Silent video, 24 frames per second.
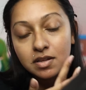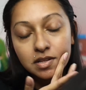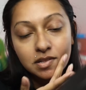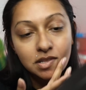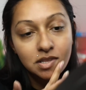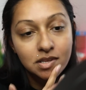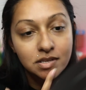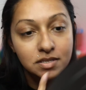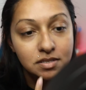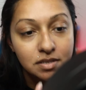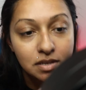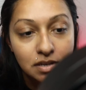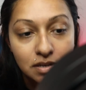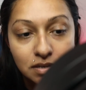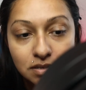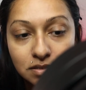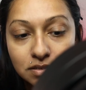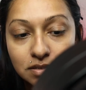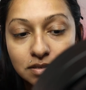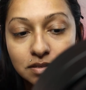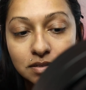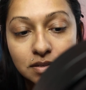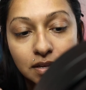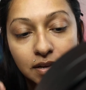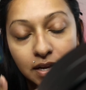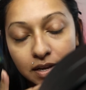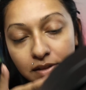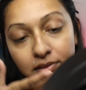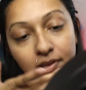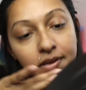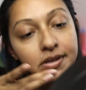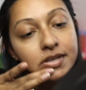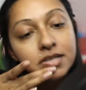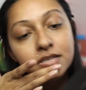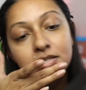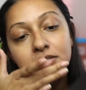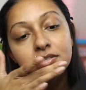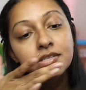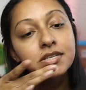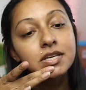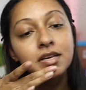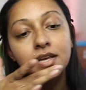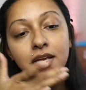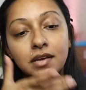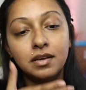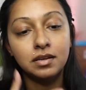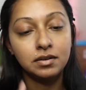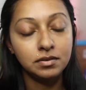This is looking like
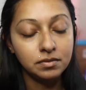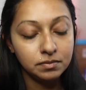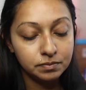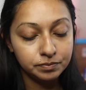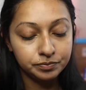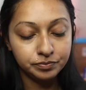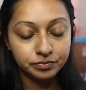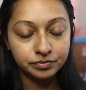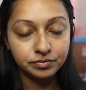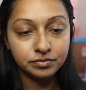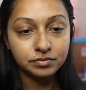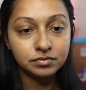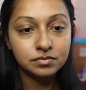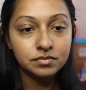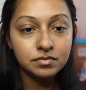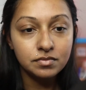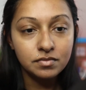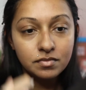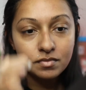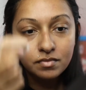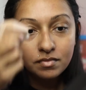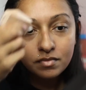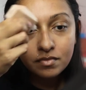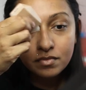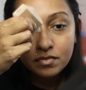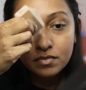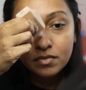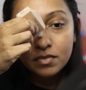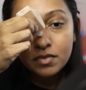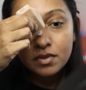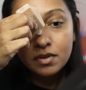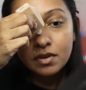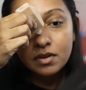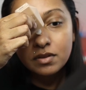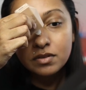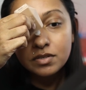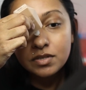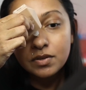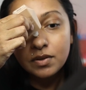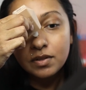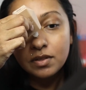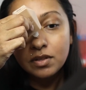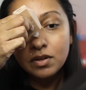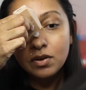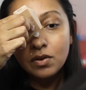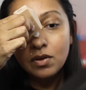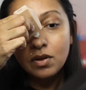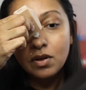skin. Do a
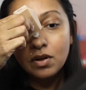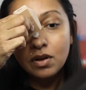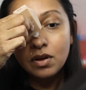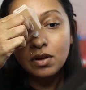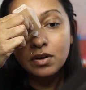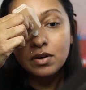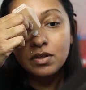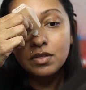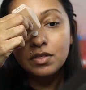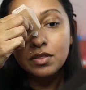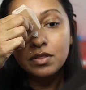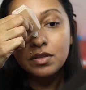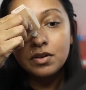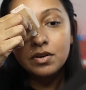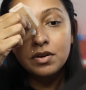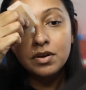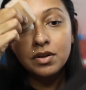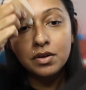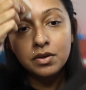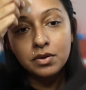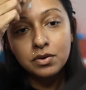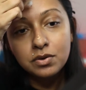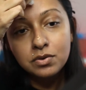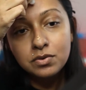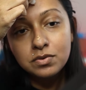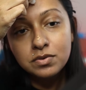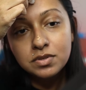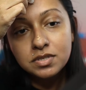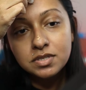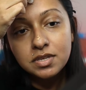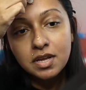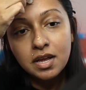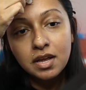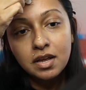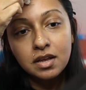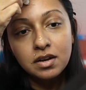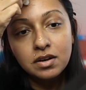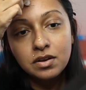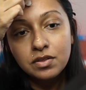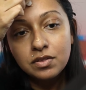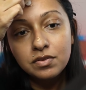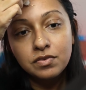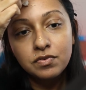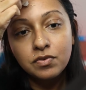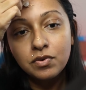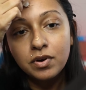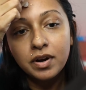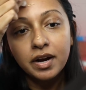little on the nose and the
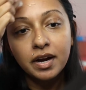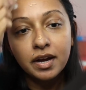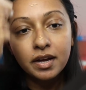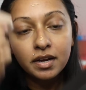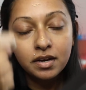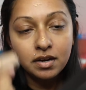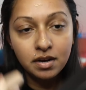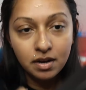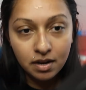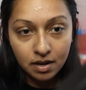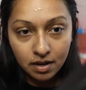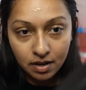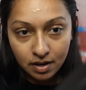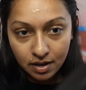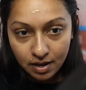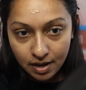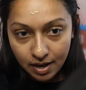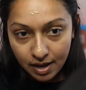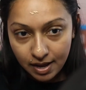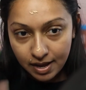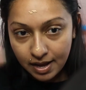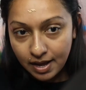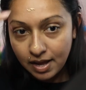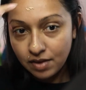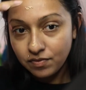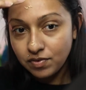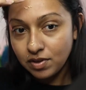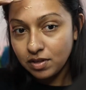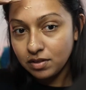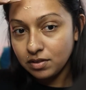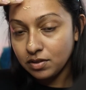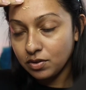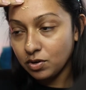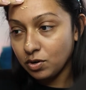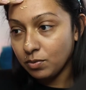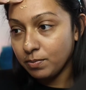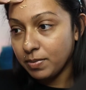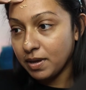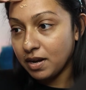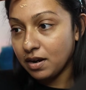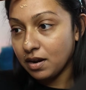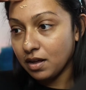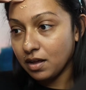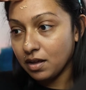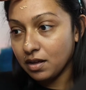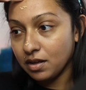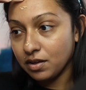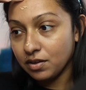forehead. I have a little bit
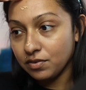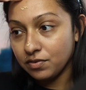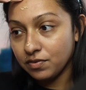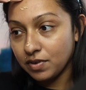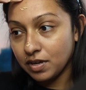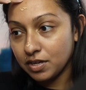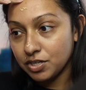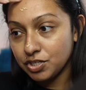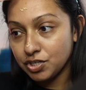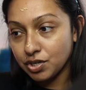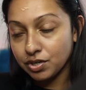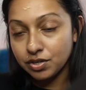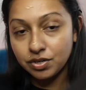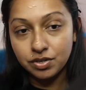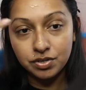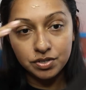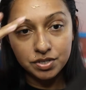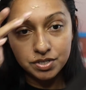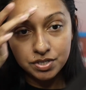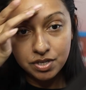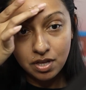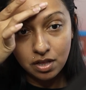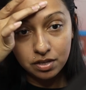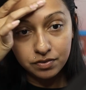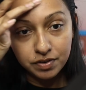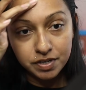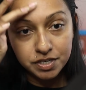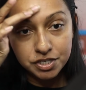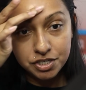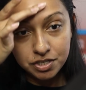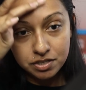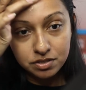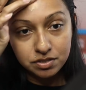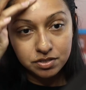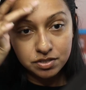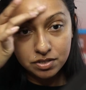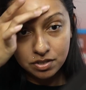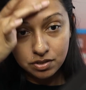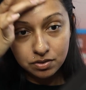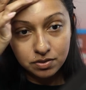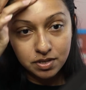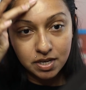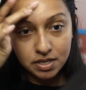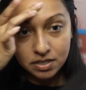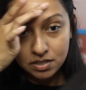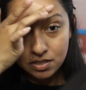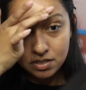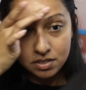of a darker discoloration, so
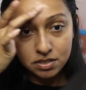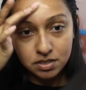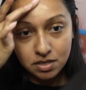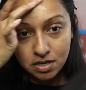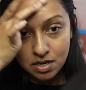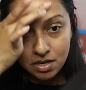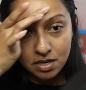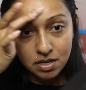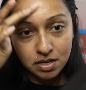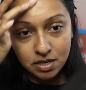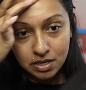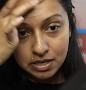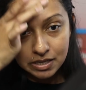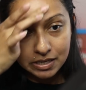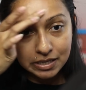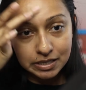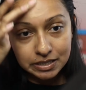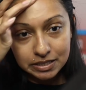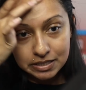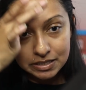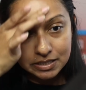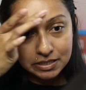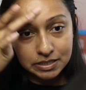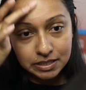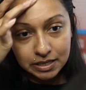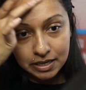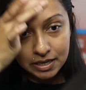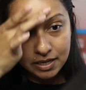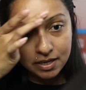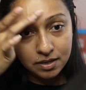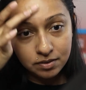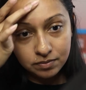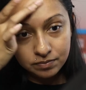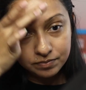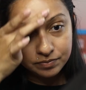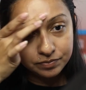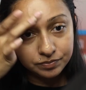let's see